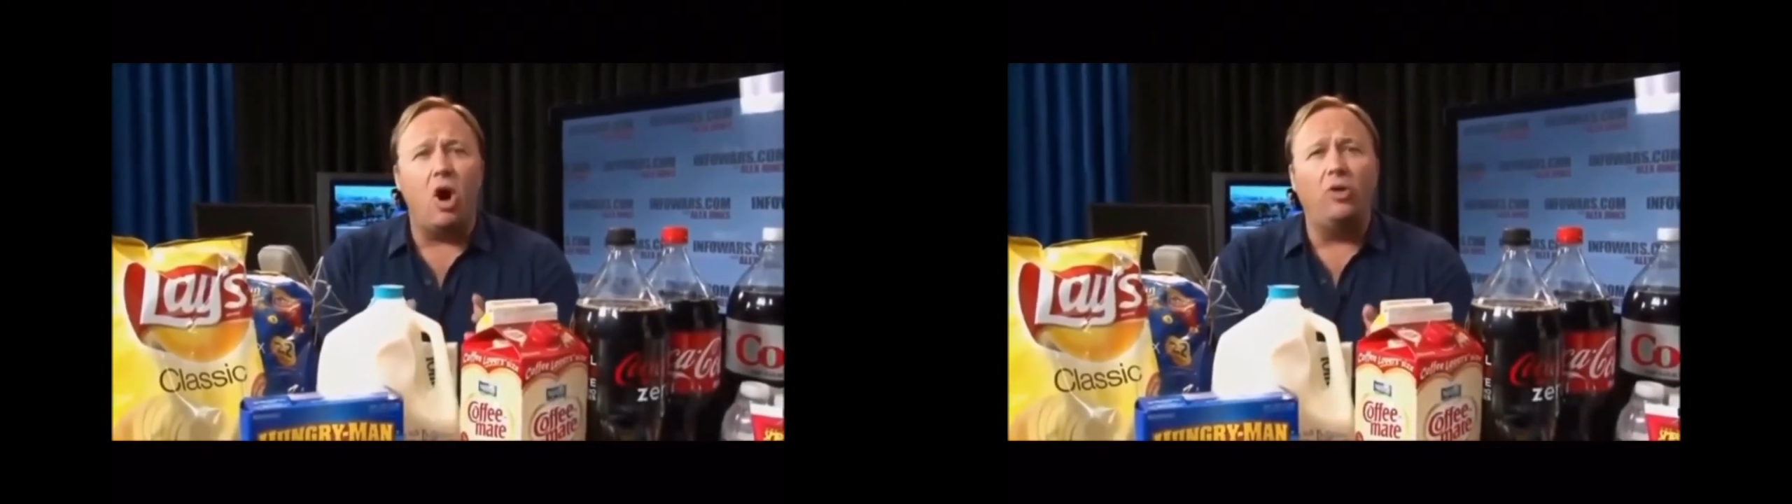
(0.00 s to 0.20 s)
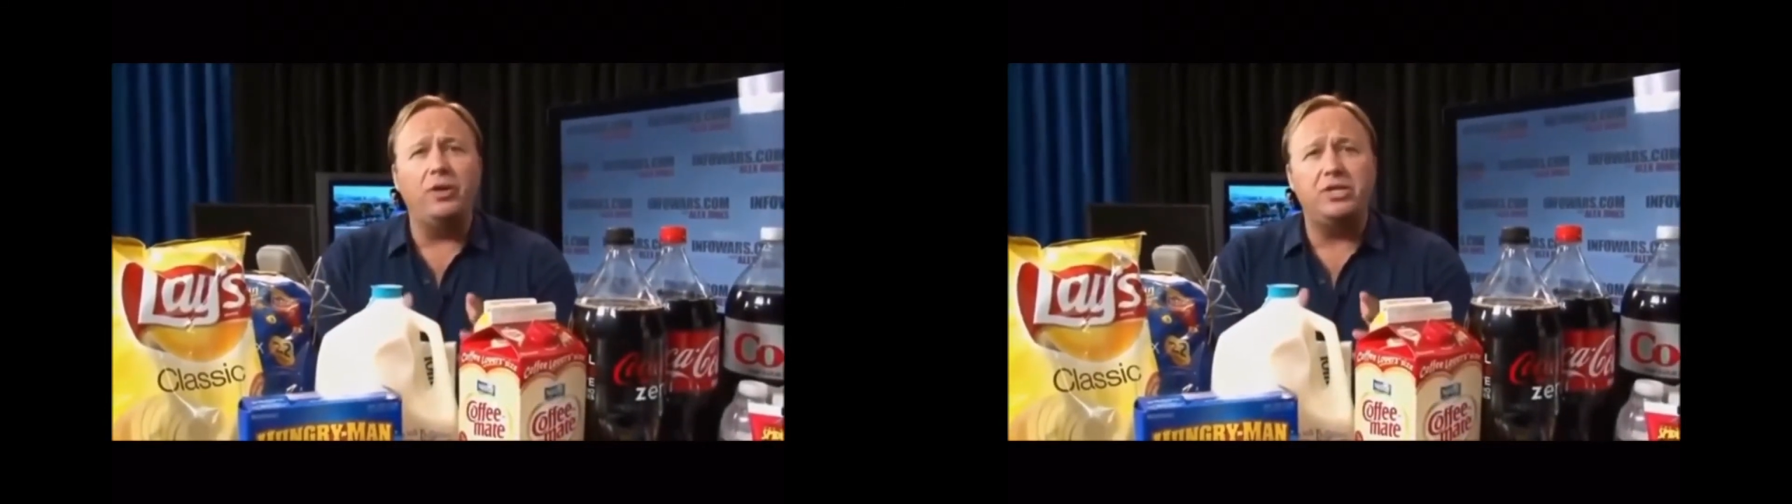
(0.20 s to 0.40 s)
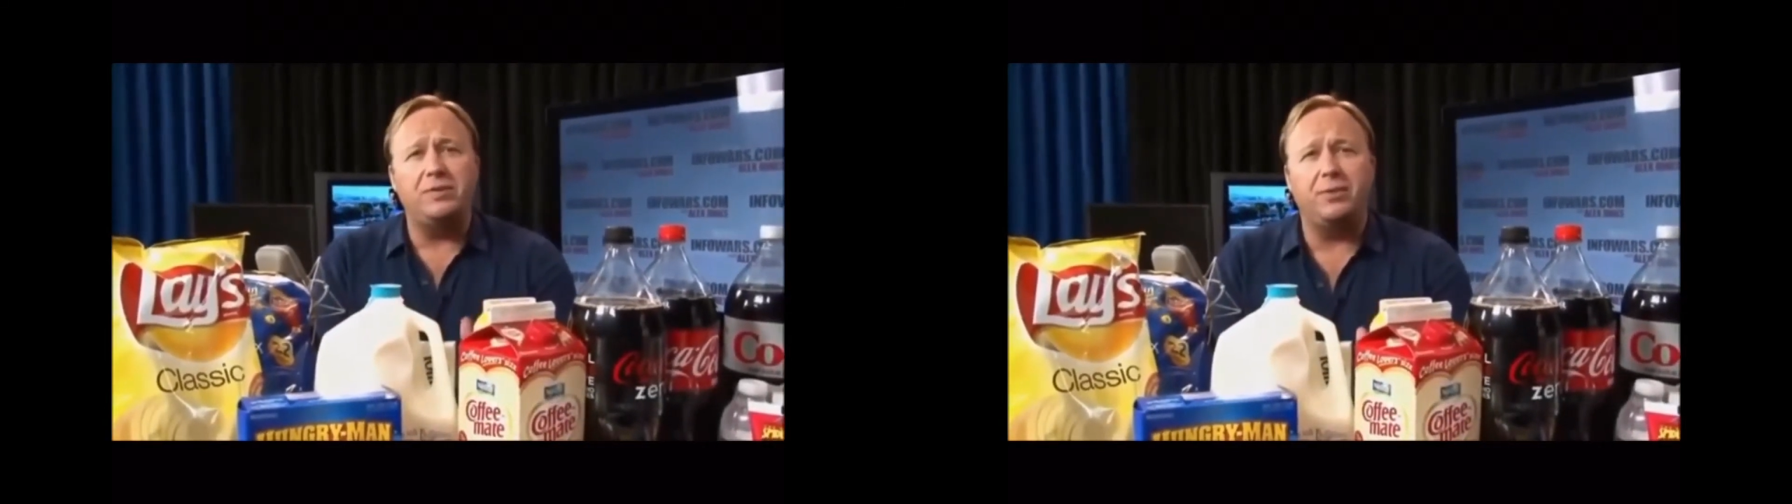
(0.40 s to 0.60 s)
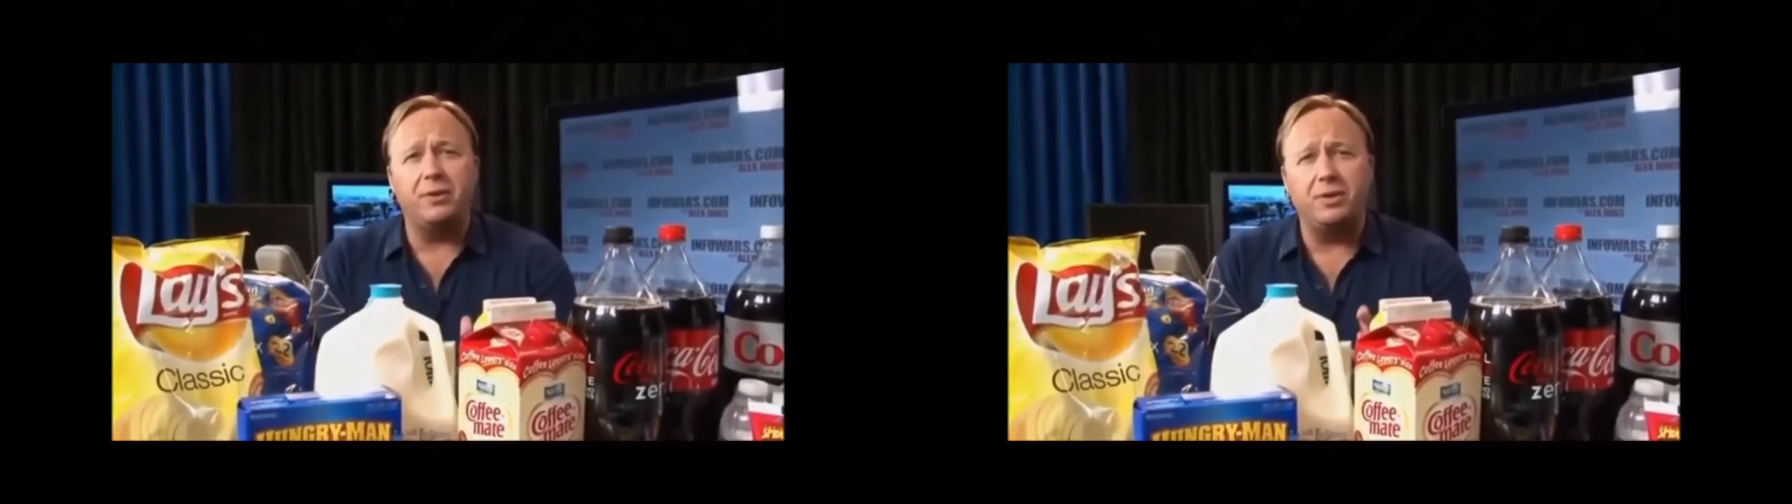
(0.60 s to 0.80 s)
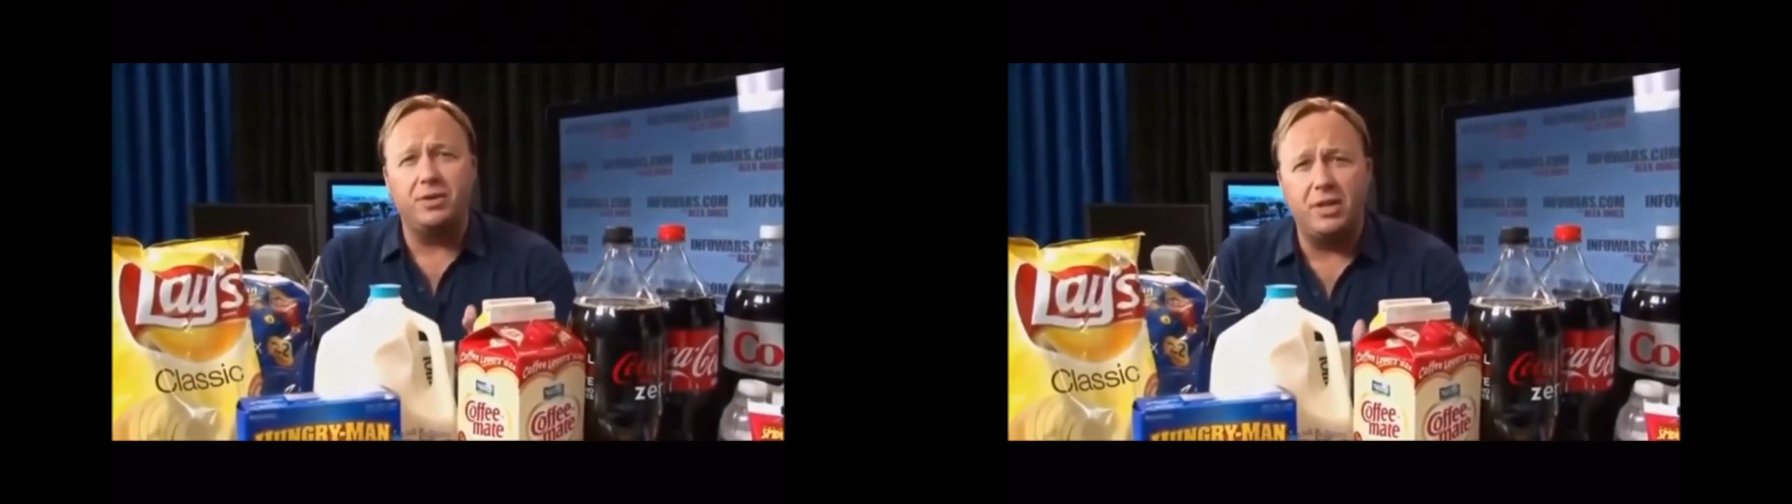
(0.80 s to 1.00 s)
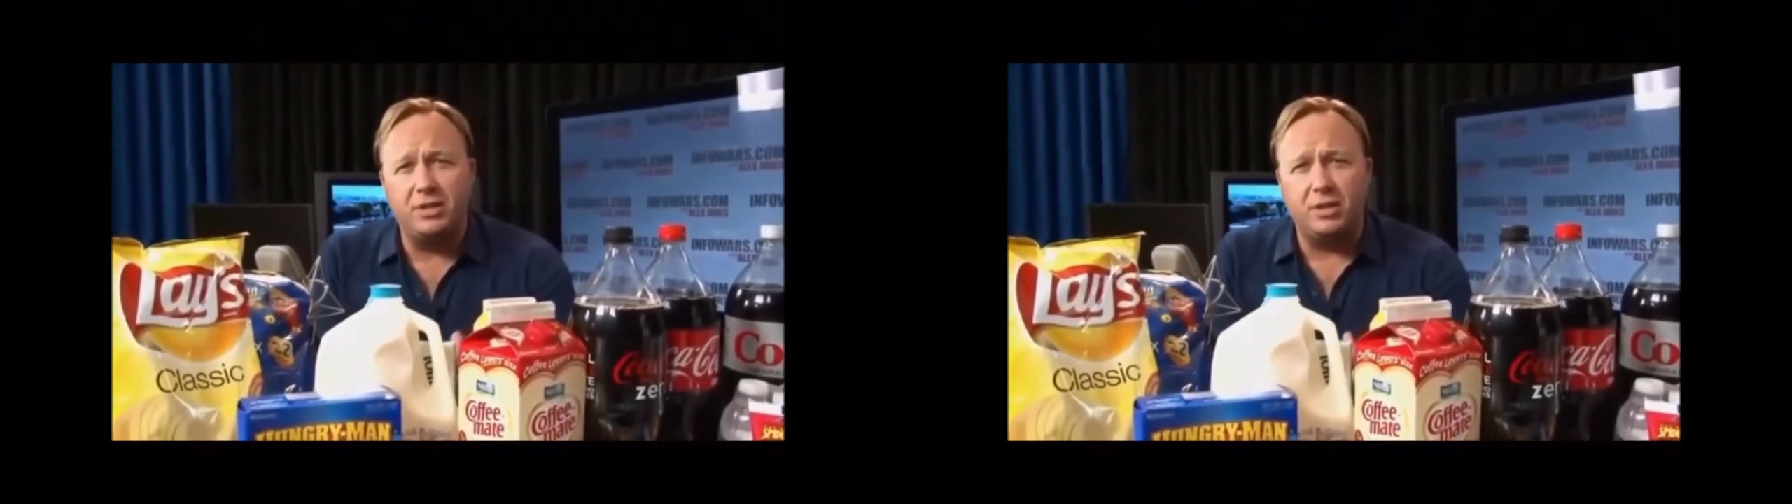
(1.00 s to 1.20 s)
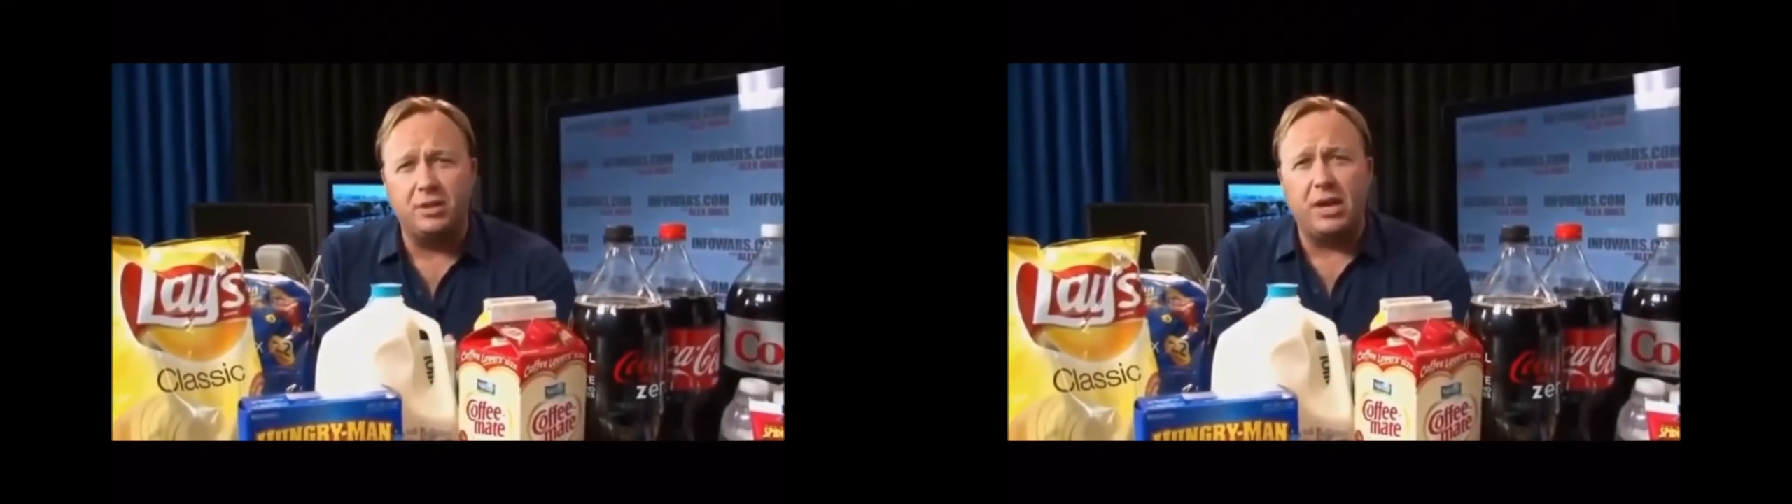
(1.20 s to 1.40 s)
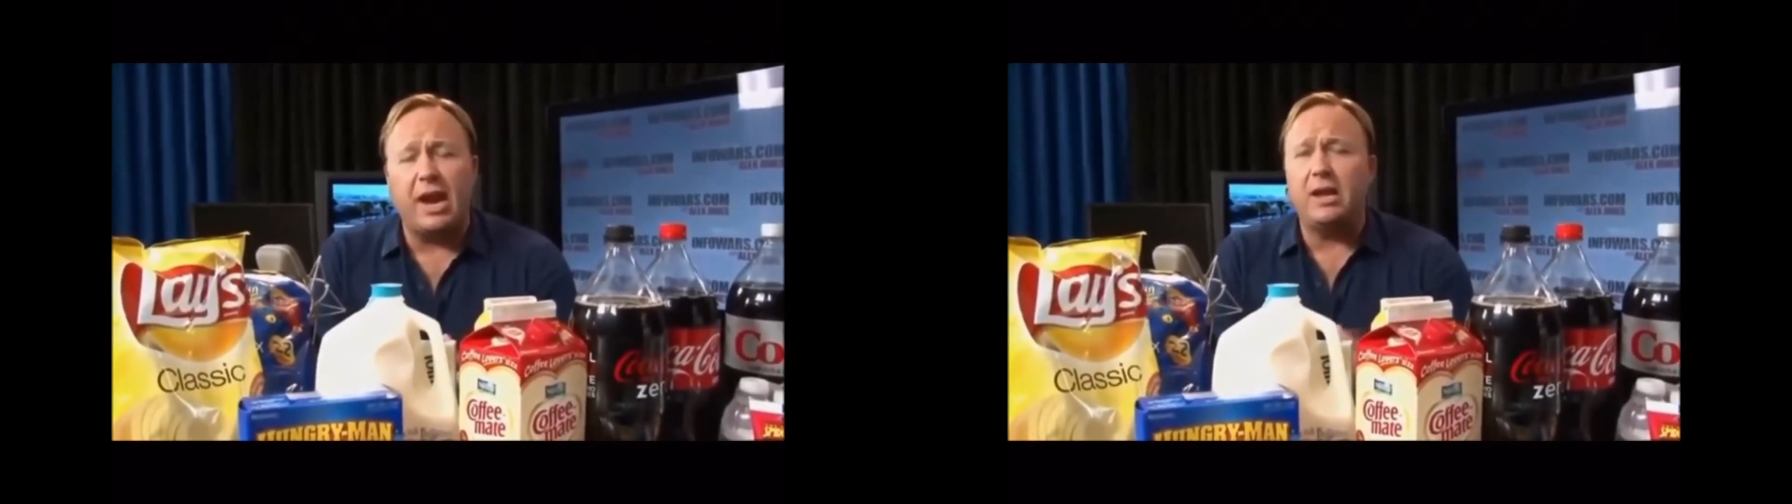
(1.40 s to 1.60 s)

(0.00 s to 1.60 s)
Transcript: all these different diseases.